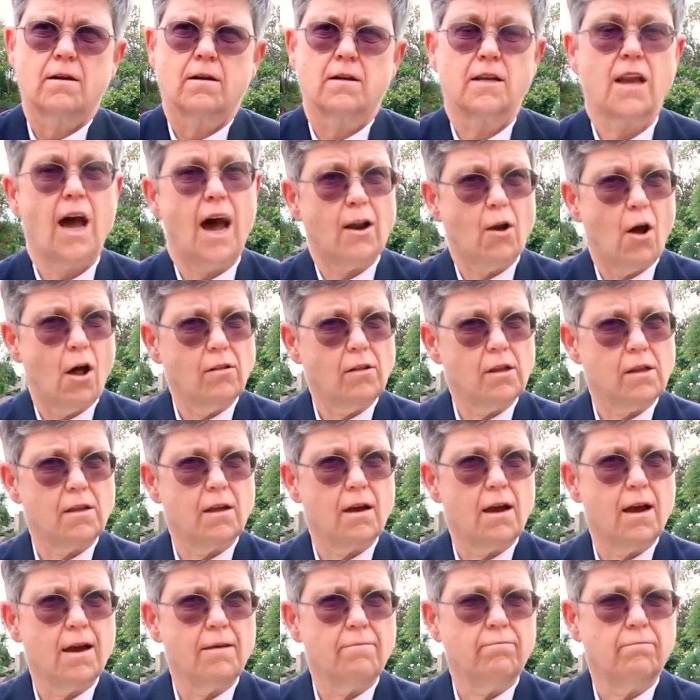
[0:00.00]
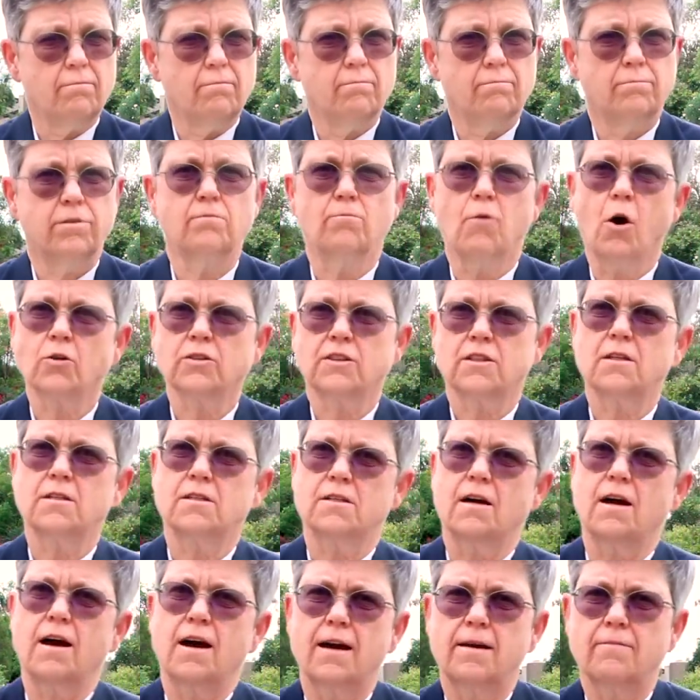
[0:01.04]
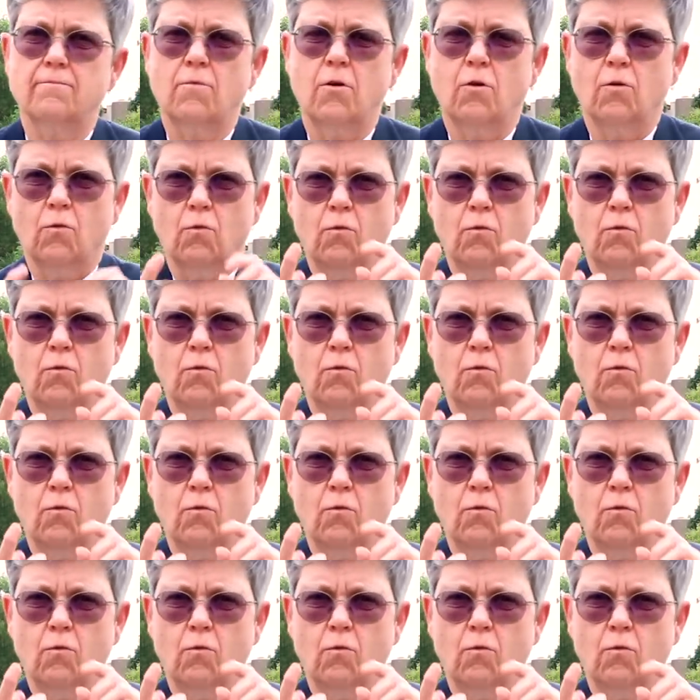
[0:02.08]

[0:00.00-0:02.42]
Not all the time, but most of the time,